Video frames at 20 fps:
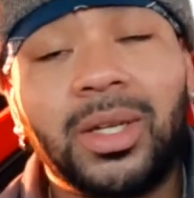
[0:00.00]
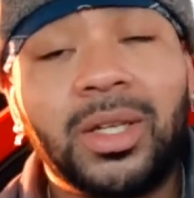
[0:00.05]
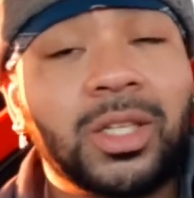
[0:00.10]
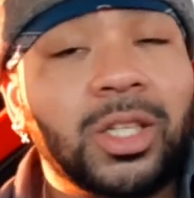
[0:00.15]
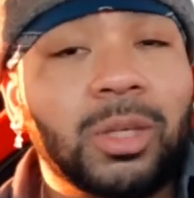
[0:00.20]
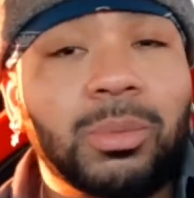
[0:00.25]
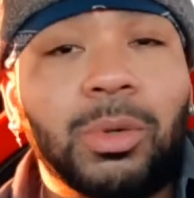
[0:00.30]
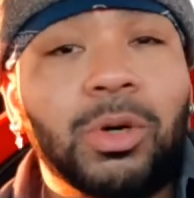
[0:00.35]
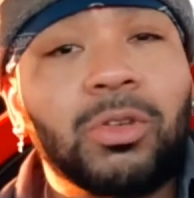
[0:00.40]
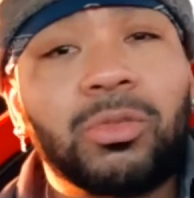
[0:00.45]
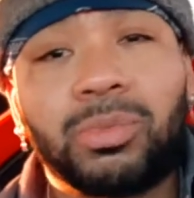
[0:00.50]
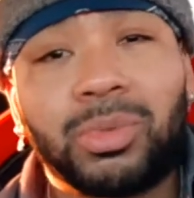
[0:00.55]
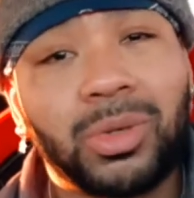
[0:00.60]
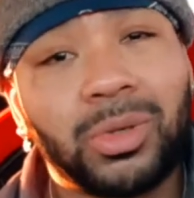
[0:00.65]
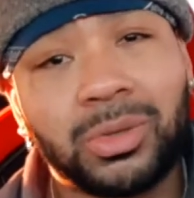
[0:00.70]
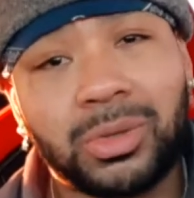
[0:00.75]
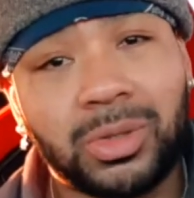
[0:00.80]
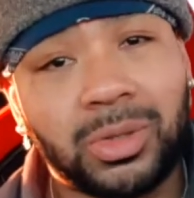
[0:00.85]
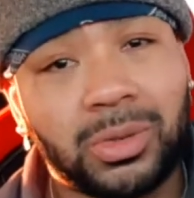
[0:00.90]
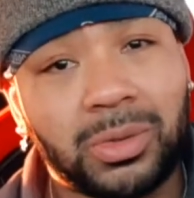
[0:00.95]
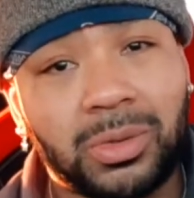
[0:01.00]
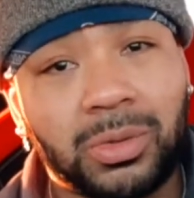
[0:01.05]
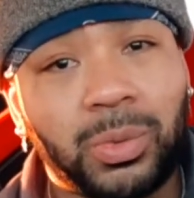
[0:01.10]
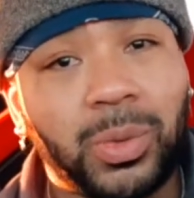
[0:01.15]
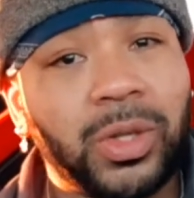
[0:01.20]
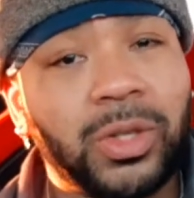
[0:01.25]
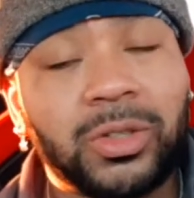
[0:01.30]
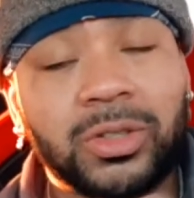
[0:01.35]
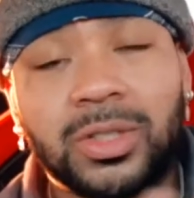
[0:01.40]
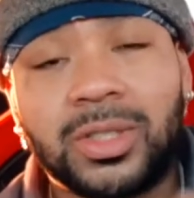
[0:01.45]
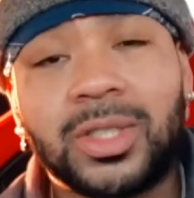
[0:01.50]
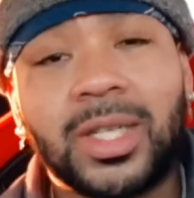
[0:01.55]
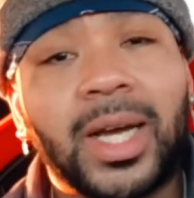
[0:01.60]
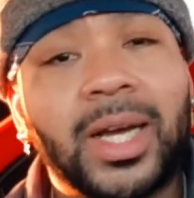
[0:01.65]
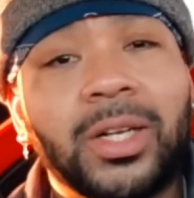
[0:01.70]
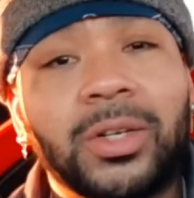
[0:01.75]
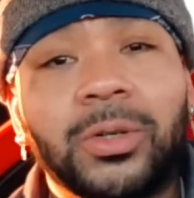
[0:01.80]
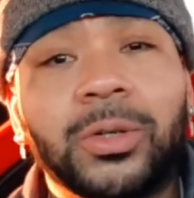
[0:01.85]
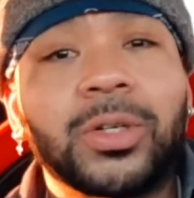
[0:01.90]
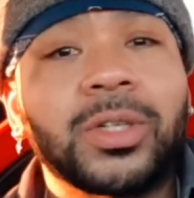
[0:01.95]
They're both pro tunes. Whether it's
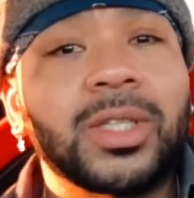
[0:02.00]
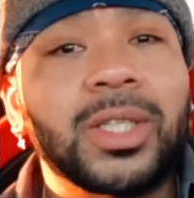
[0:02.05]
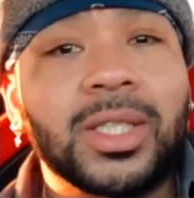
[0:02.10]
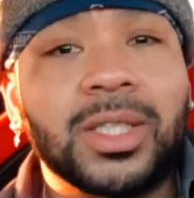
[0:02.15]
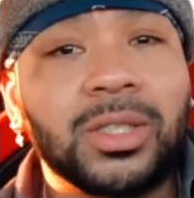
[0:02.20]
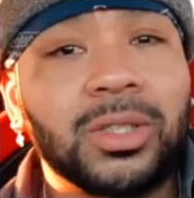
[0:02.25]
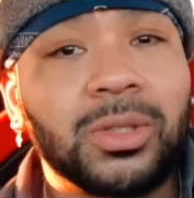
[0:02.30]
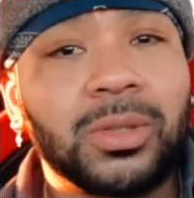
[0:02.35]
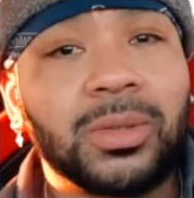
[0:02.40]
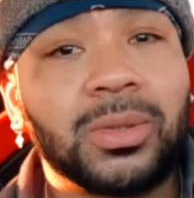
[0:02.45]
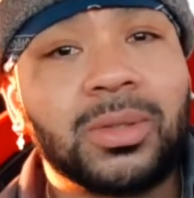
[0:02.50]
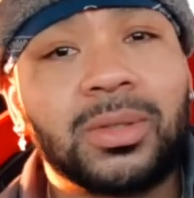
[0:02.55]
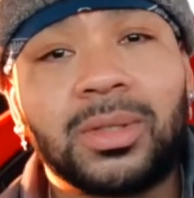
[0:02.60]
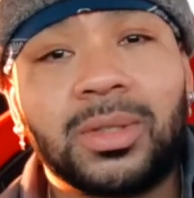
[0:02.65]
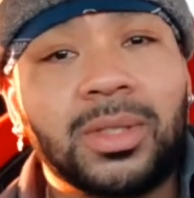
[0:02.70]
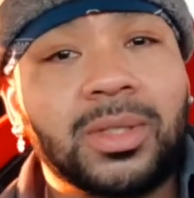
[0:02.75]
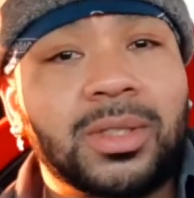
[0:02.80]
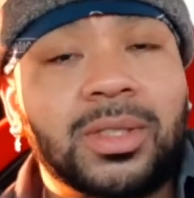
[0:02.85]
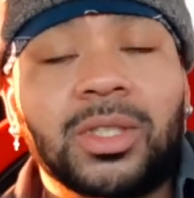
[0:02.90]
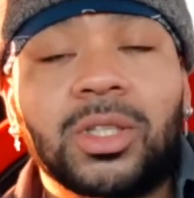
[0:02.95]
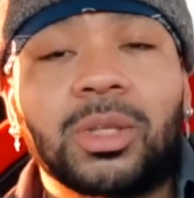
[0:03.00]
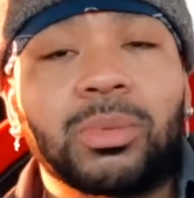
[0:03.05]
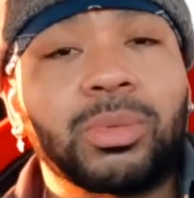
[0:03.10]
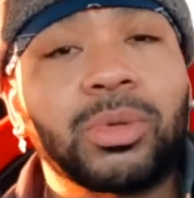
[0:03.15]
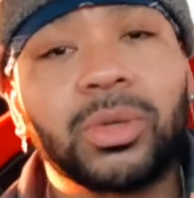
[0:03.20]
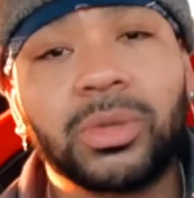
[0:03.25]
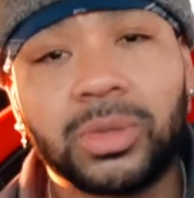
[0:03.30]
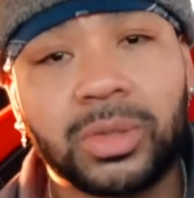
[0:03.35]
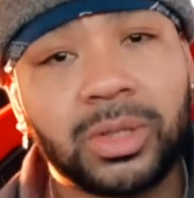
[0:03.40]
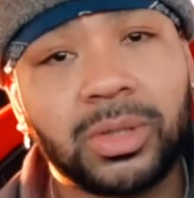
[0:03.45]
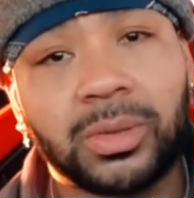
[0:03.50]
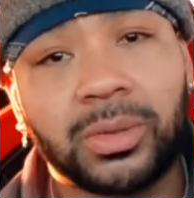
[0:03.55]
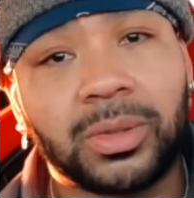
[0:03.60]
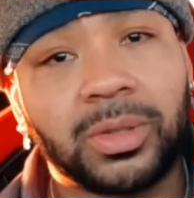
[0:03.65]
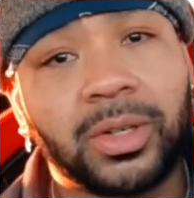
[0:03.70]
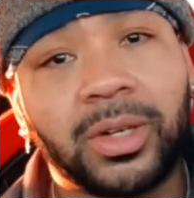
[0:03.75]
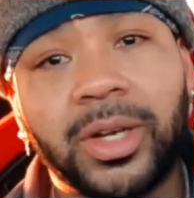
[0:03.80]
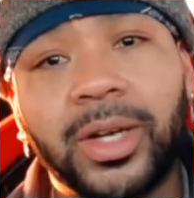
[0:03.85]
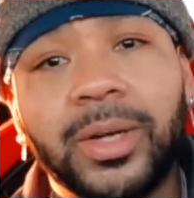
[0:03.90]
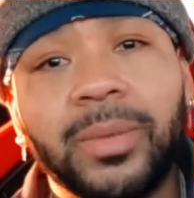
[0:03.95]
dyno or e-tune, it's still a pro tune,
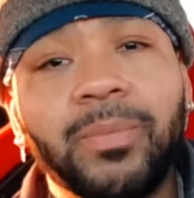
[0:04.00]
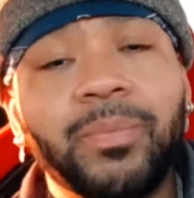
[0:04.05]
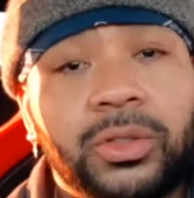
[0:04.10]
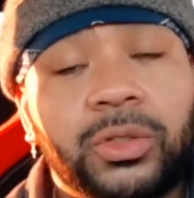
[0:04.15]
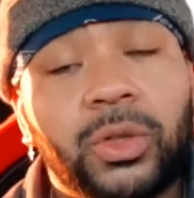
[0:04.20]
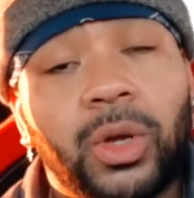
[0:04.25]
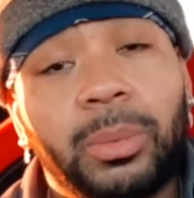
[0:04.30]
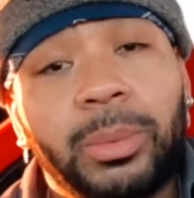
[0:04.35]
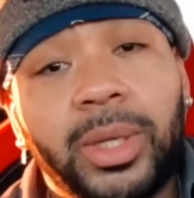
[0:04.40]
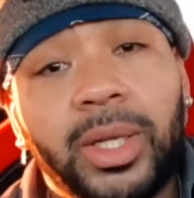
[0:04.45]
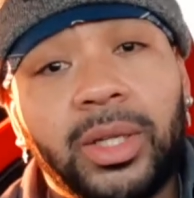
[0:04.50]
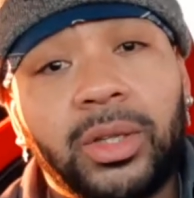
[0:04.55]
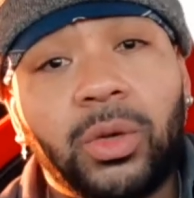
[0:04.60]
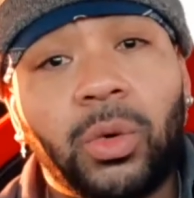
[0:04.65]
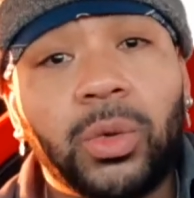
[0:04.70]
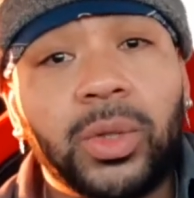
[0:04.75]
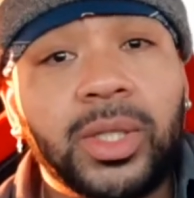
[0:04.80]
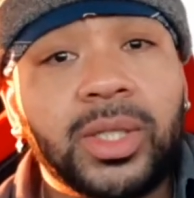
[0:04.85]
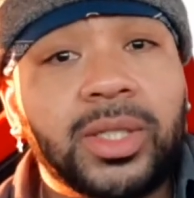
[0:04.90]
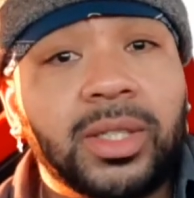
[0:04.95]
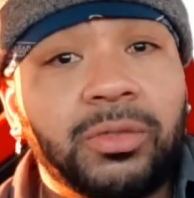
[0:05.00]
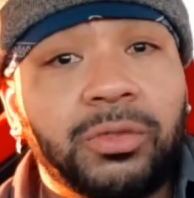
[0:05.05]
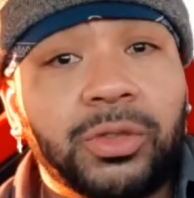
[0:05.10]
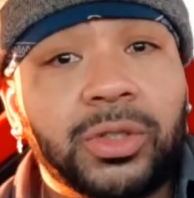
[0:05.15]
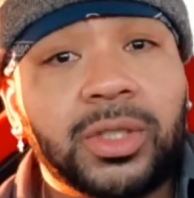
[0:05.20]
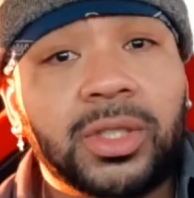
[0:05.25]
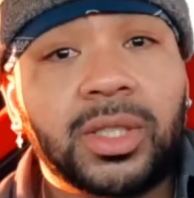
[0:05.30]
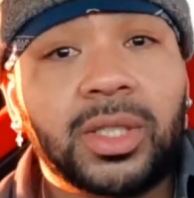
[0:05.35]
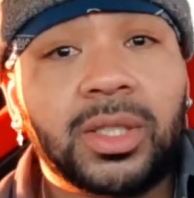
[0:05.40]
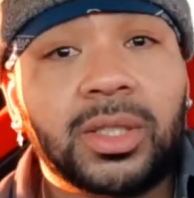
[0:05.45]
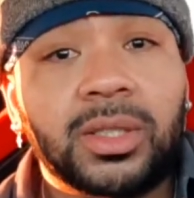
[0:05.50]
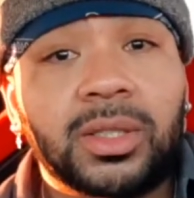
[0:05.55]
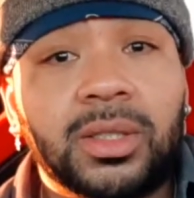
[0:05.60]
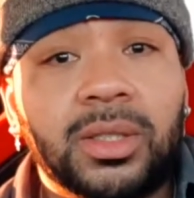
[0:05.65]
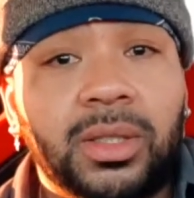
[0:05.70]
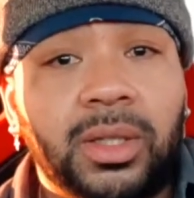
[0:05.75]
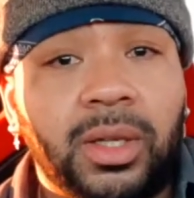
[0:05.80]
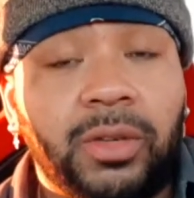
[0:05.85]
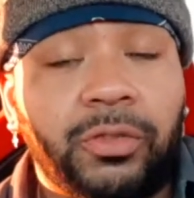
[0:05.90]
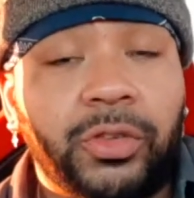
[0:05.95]
all right? So, I mean, the only difference is
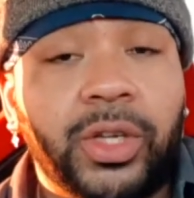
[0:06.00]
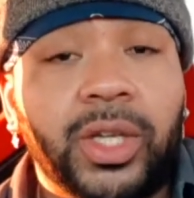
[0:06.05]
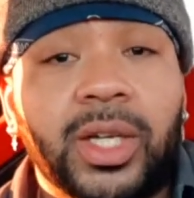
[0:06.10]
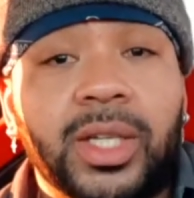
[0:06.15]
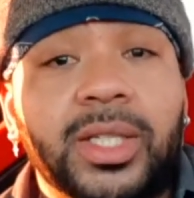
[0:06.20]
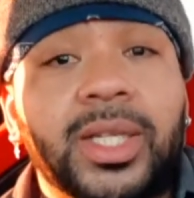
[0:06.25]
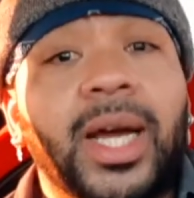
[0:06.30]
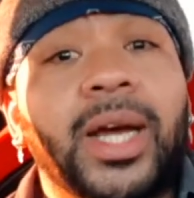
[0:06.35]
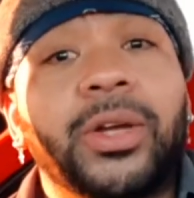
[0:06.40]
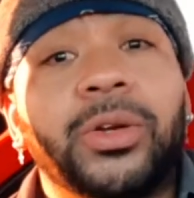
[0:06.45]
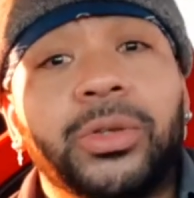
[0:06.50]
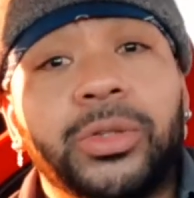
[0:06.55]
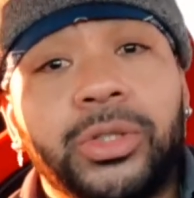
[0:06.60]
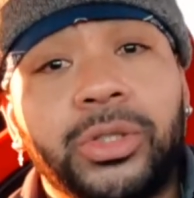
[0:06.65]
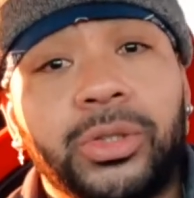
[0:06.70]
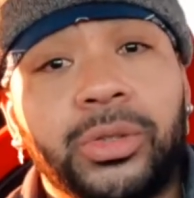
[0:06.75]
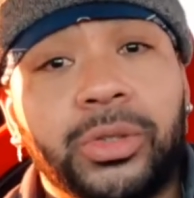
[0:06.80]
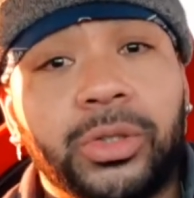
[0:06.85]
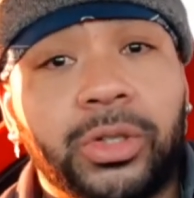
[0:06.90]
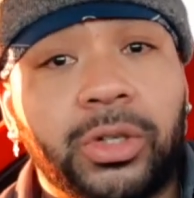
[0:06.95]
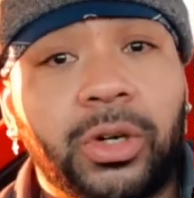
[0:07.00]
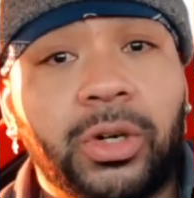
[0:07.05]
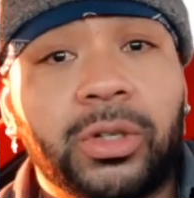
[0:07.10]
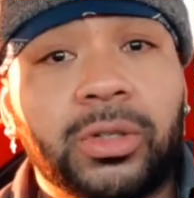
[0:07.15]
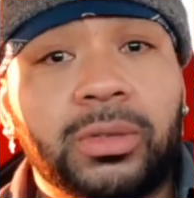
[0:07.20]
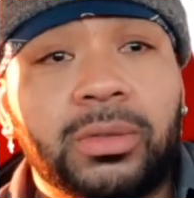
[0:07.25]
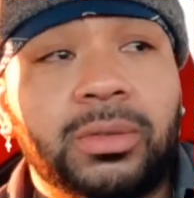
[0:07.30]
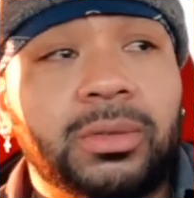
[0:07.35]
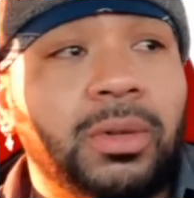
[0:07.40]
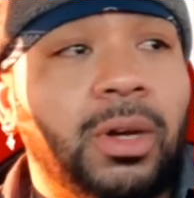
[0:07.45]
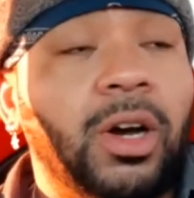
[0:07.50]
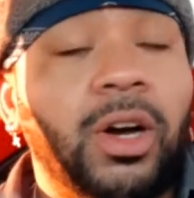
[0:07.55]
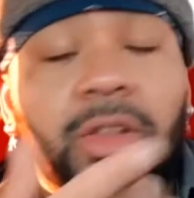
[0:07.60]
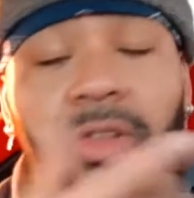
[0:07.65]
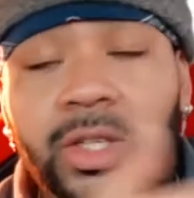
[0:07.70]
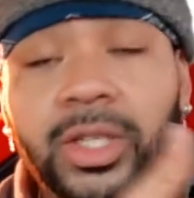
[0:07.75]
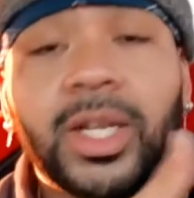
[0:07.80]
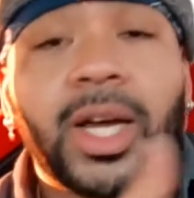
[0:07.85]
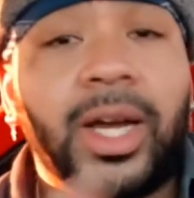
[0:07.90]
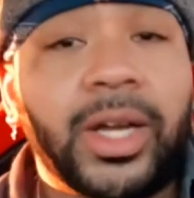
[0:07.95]
if you get a dyno tune, your car is on the
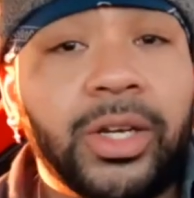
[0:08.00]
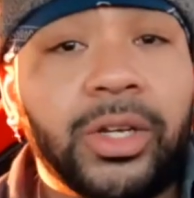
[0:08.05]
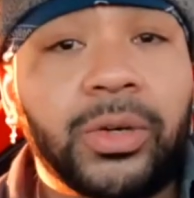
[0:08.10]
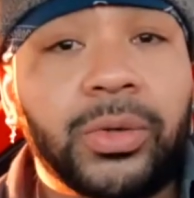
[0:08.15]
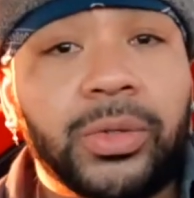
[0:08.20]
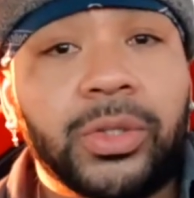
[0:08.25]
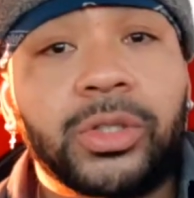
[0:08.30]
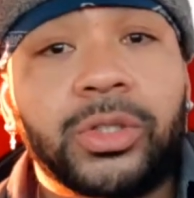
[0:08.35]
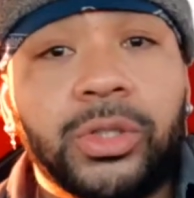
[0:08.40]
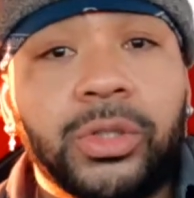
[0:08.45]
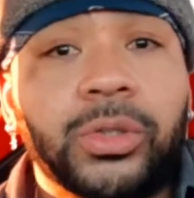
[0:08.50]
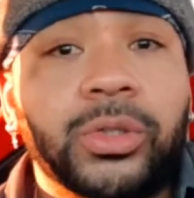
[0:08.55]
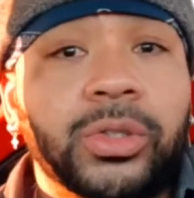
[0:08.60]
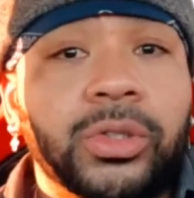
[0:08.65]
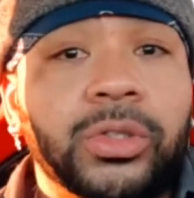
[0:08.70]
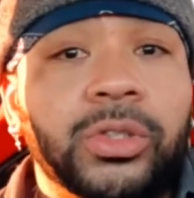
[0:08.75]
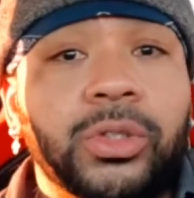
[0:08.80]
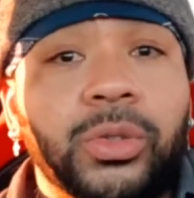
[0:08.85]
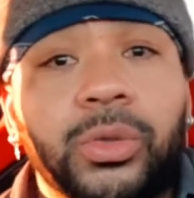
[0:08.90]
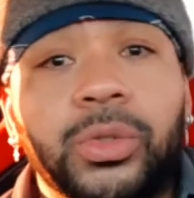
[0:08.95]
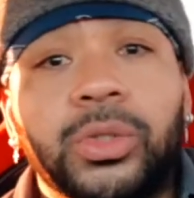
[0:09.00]
dyno and the tuner is doing the